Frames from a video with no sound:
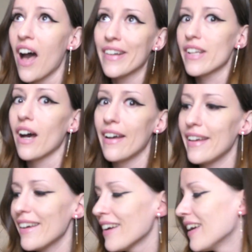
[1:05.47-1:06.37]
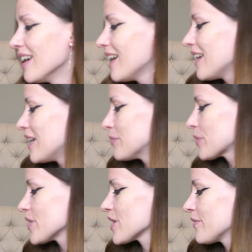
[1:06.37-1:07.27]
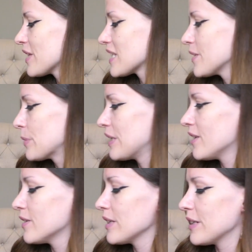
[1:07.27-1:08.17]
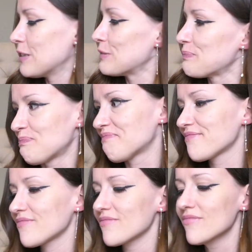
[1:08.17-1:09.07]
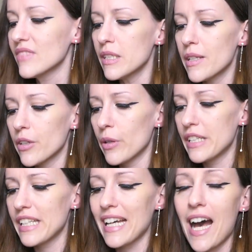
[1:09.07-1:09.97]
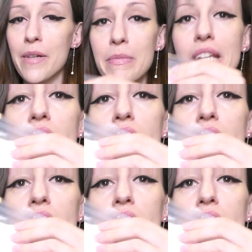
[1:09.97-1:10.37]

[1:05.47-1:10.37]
aren't high, um, because obviously we know, you know, the quality can't be